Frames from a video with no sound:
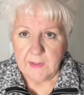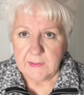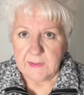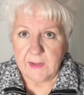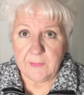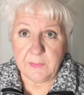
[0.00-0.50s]

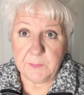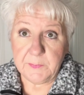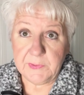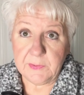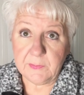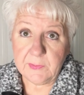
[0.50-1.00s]
Now, the
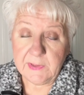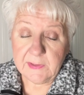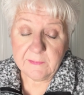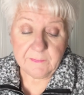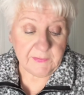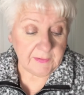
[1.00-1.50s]
beauty
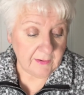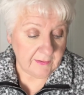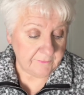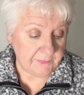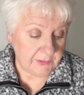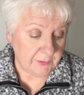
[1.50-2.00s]
of the
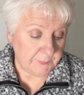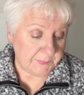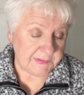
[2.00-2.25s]
envelope